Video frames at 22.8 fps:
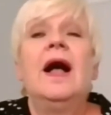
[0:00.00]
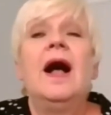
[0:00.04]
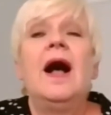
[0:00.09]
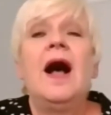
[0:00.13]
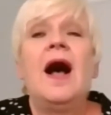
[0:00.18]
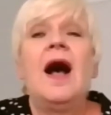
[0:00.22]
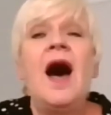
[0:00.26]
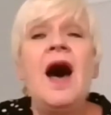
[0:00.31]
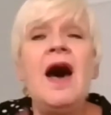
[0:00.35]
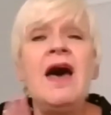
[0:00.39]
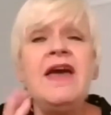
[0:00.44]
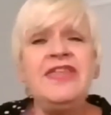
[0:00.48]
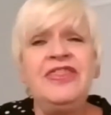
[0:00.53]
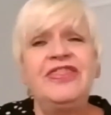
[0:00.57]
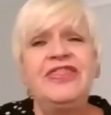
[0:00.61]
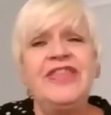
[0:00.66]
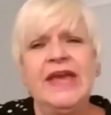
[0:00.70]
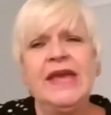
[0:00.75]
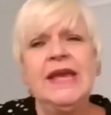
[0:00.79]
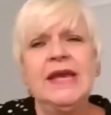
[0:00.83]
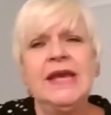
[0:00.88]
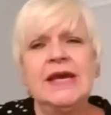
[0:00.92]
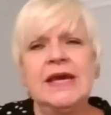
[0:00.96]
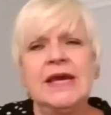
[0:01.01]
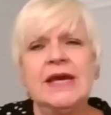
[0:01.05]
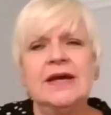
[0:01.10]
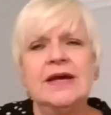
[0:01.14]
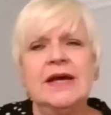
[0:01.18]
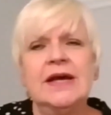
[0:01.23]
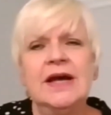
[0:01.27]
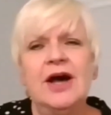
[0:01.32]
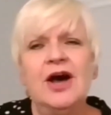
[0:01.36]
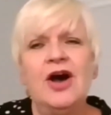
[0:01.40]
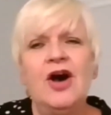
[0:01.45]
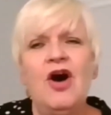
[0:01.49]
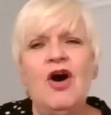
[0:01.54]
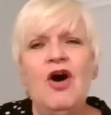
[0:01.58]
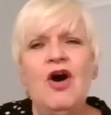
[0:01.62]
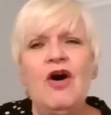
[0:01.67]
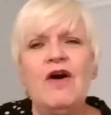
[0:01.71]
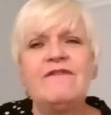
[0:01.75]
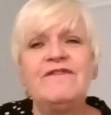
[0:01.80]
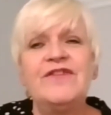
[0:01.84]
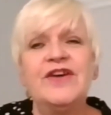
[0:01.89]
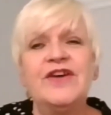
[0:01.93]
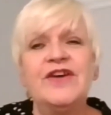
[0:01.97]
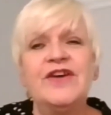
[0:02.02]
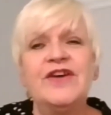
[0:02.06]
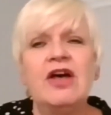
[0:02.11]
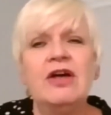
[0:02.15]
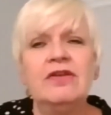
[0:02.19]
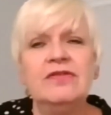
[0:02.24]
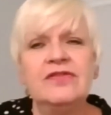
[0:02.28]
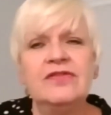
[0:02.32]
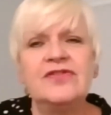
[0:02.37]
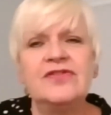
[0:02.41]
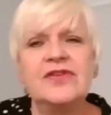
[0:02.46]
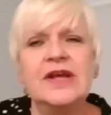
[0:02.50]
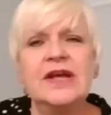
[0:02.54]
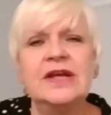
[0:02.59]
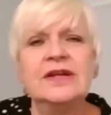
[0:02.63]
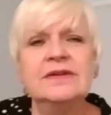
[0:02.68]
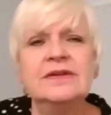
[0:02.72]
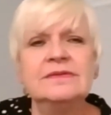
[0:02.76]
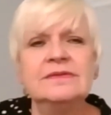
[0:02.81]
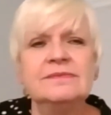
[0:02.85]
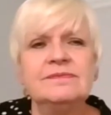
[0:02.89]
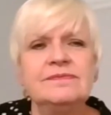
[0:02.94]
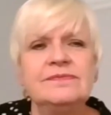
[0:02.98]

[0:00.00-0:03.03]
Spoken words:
I think of a dancer